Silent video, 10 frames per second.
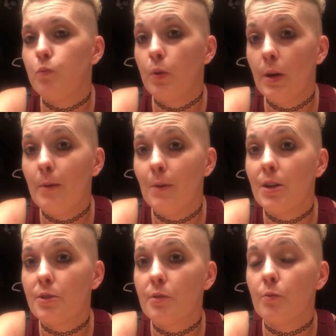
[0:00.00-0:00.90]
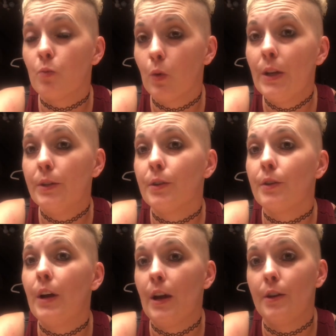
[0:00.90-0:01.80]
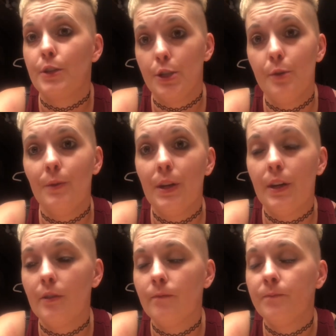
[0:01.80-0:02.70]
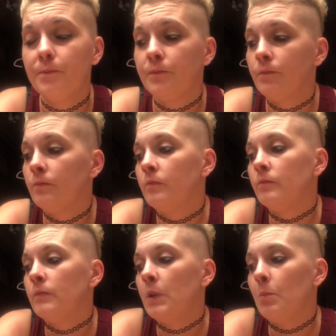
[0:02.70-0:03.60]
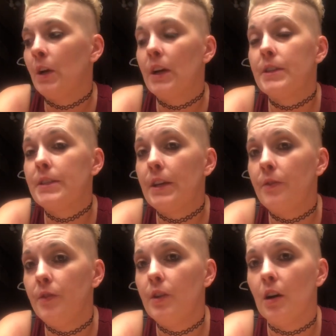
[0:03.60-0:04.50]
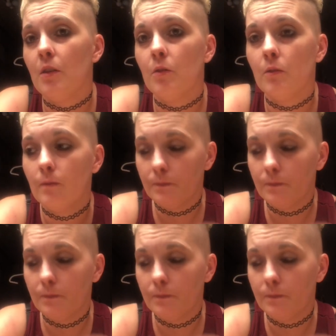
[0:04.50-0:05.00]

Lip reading: pretty much relearn how to chew again, because if you don't,